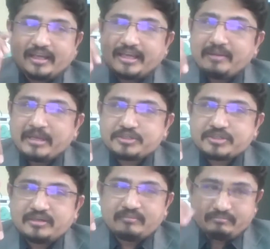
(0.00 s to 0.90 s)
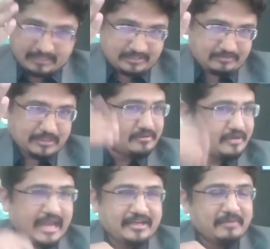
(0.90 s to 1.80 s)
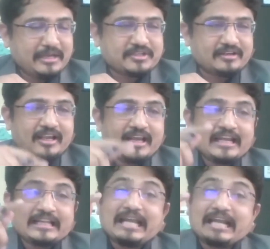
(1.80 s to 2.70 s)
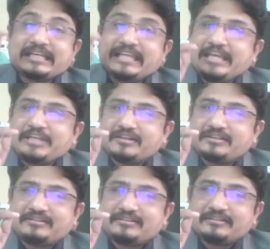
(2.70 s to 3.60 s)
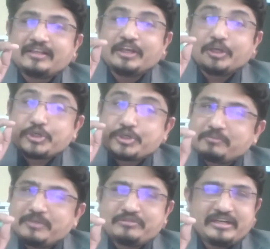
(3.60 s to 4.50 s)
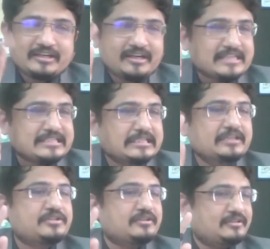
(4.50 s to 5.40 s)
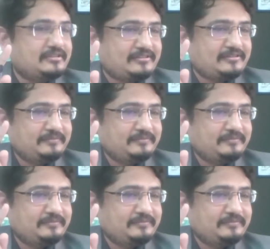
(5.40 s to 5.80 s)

He mentioned, Mr. Andy mentioned, that teachers should be treated as nurturers.